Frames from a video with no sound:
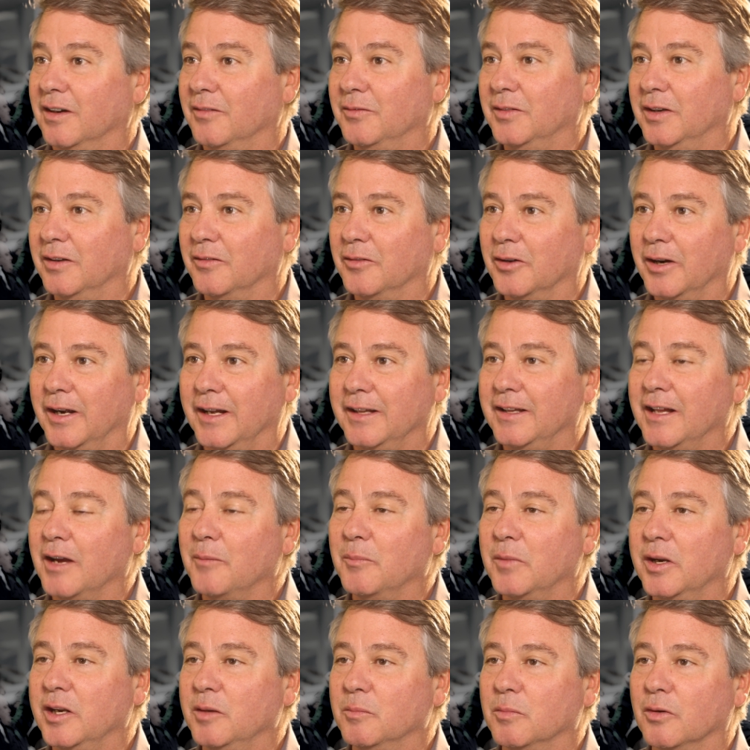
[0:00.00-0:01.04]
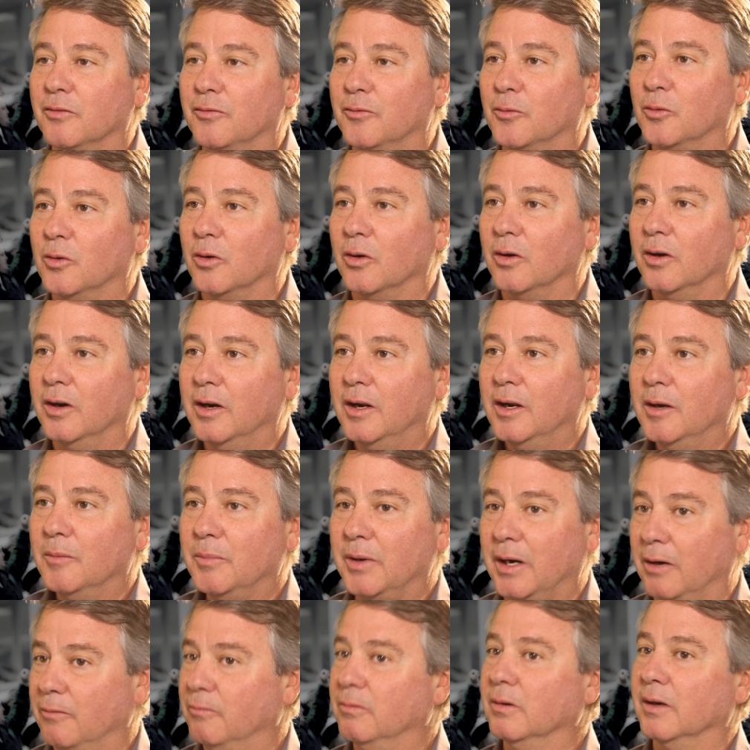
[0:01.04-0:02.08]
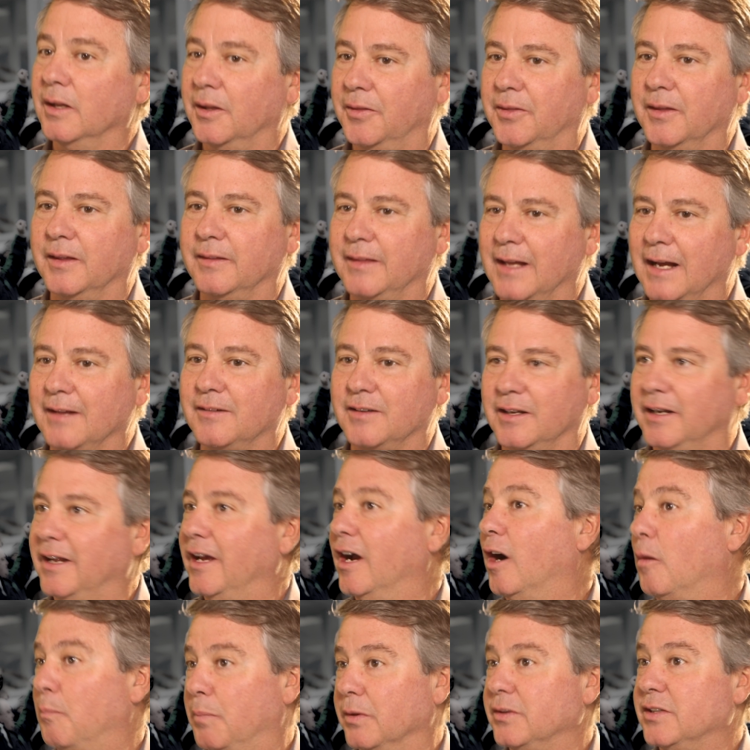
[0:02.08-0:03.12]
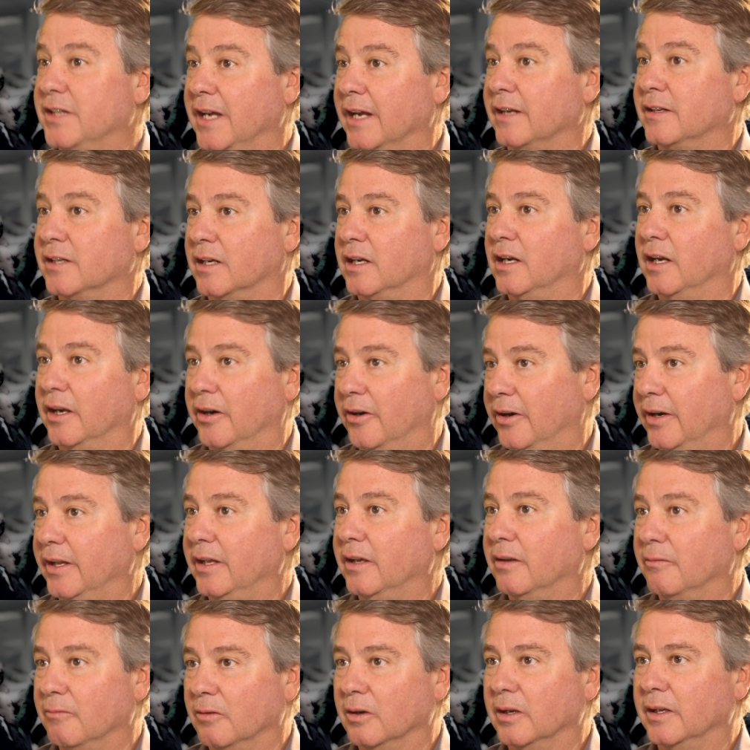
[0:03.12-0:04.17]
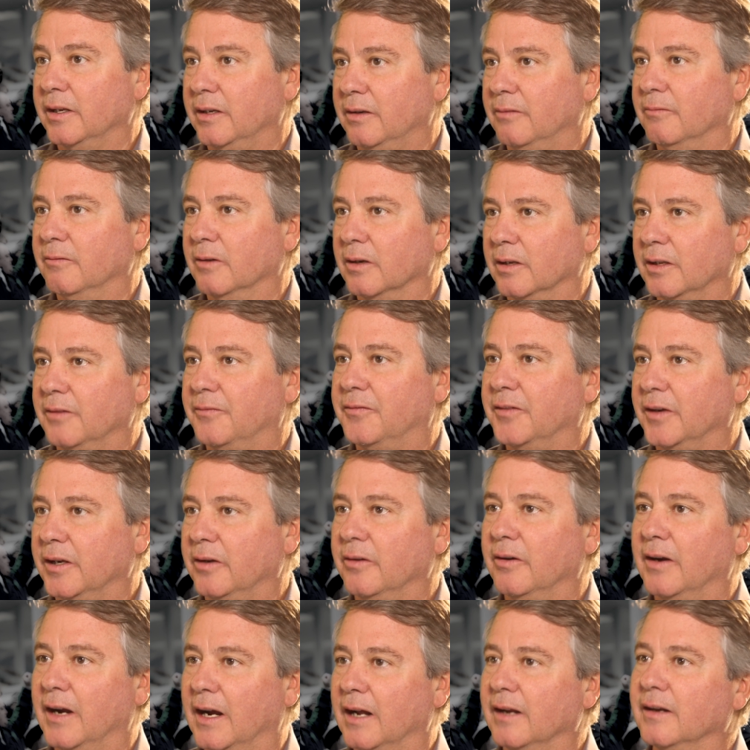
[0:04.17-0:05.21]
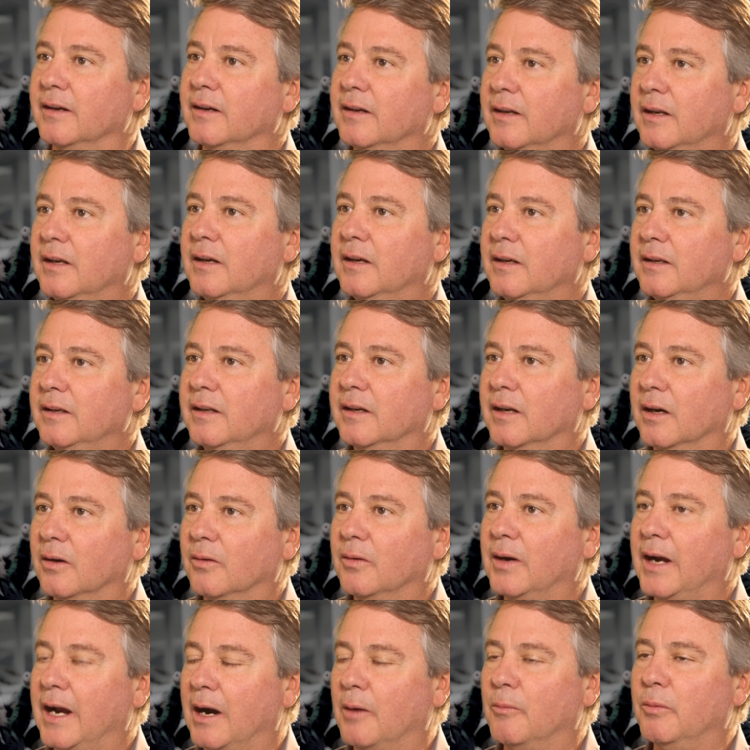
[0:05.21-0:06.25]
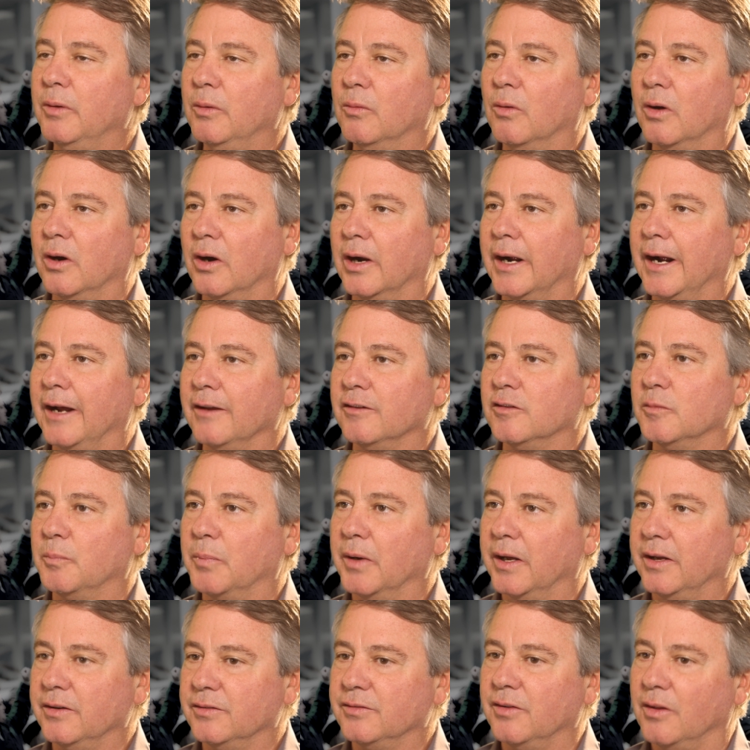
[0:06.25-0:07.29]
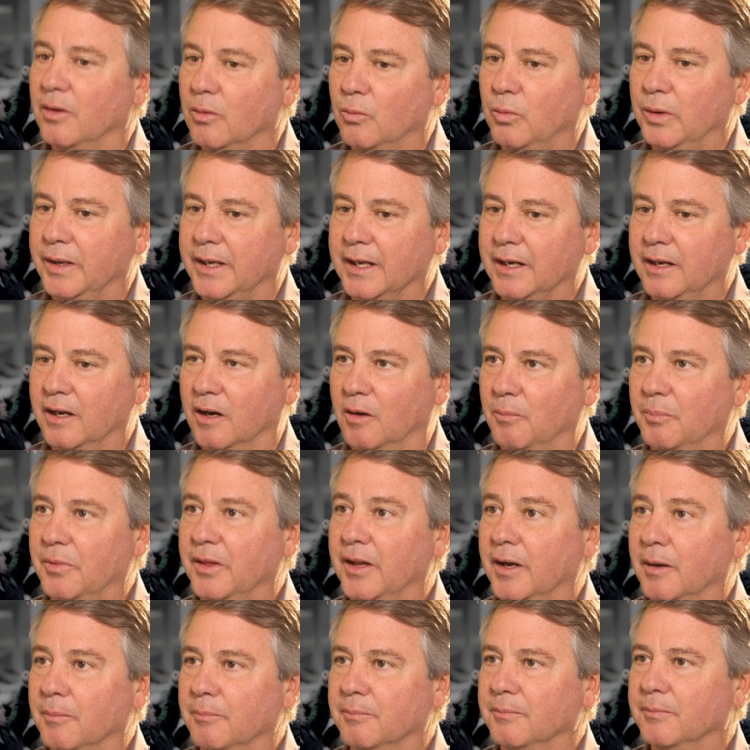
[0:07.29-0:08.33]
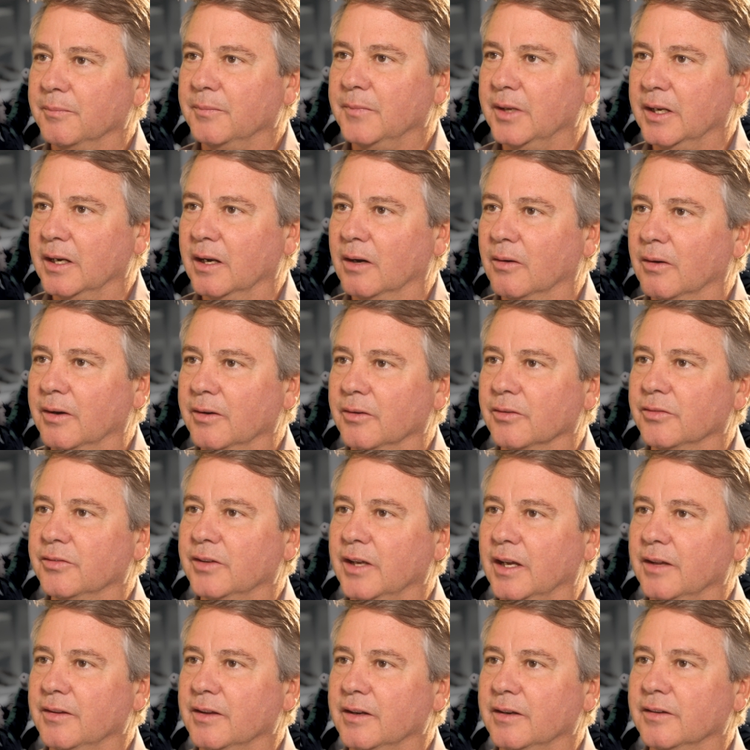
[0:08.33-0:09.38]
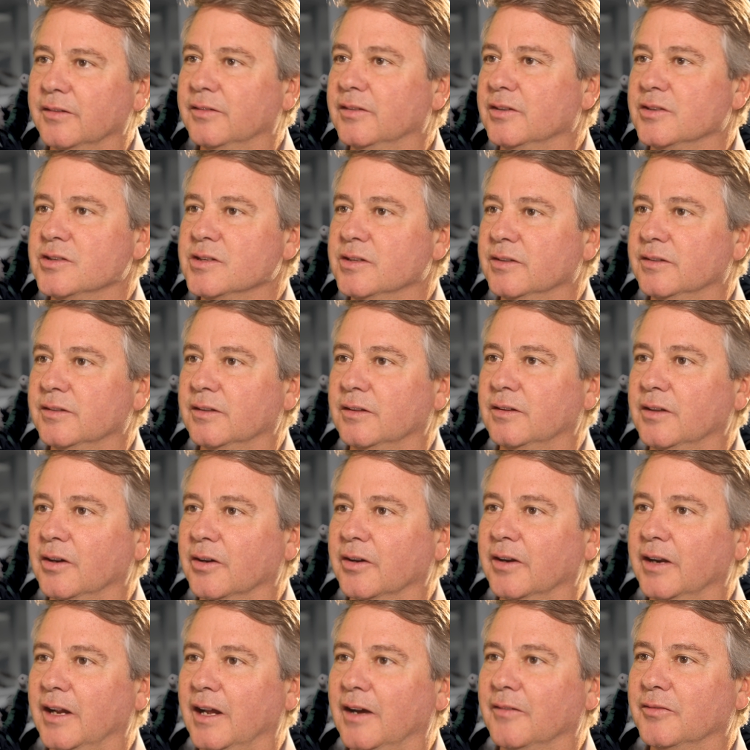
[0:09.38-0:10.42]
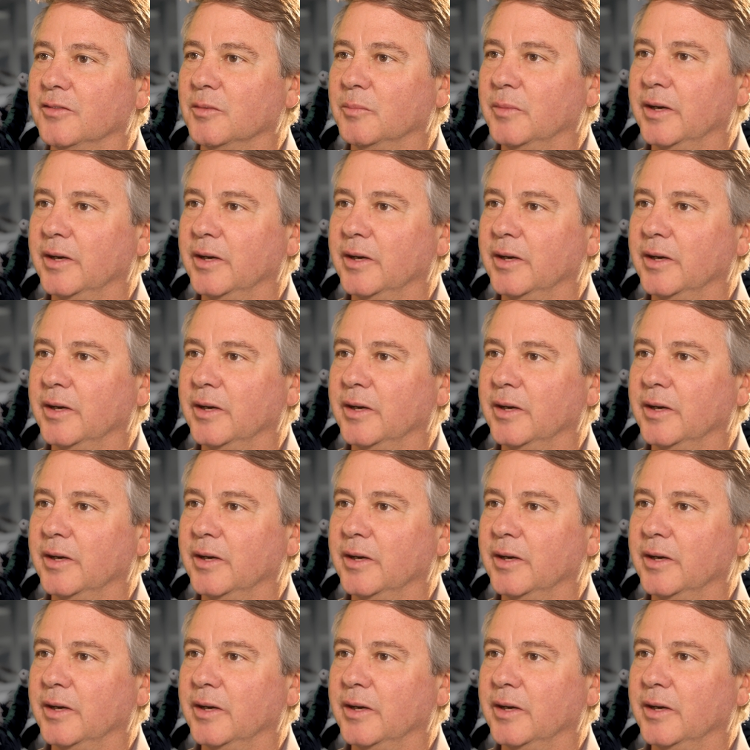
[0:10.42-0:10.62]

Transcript: I've never had that many before, but I really think that's going to help us get to clarity and really figure out, you know, how we want our guys to play so that we can help them, you know, understand the decisions that they're going to have to